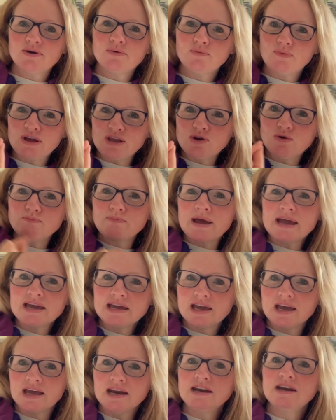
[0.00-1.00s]
When you're
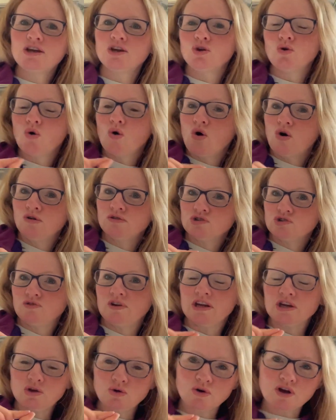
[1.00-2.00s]
making your hot
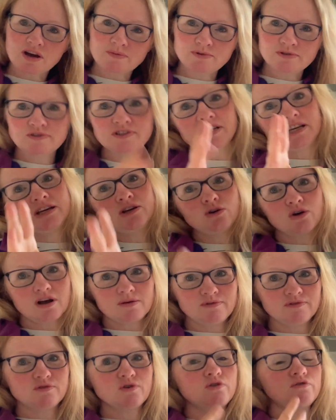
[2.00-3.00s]
drink, your cup of tea, your
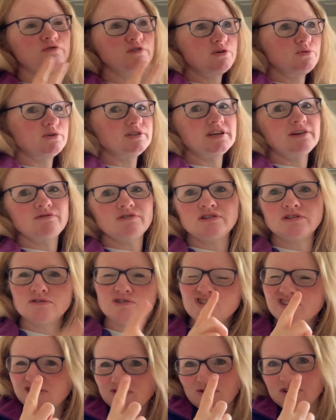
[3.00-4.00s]
cup of coffee or whatever, and you're
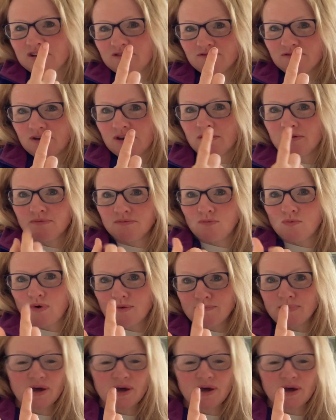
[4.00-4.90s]
just doing it for one